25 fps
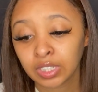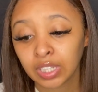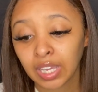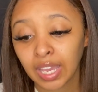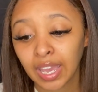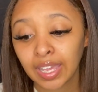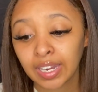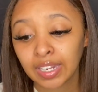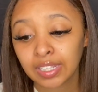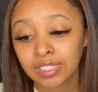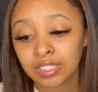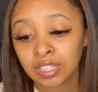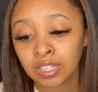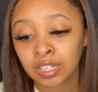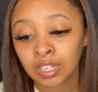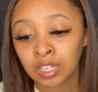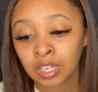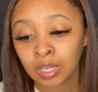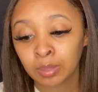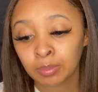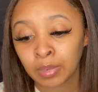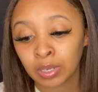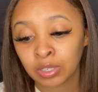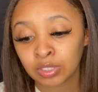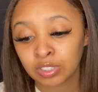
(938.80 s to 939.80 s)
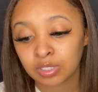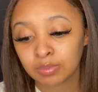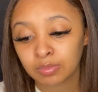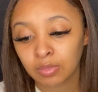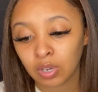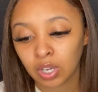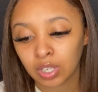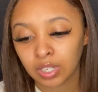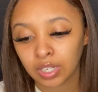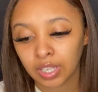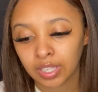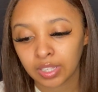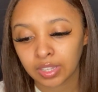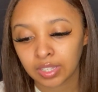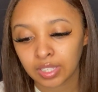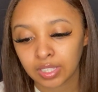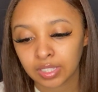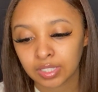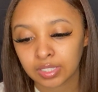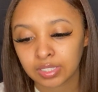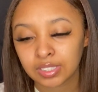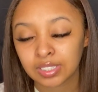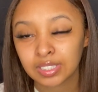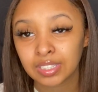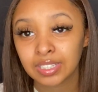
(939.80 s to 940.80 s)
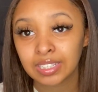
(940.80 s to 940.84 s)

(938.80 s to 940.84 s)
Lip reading: And it's gonna come out small like this.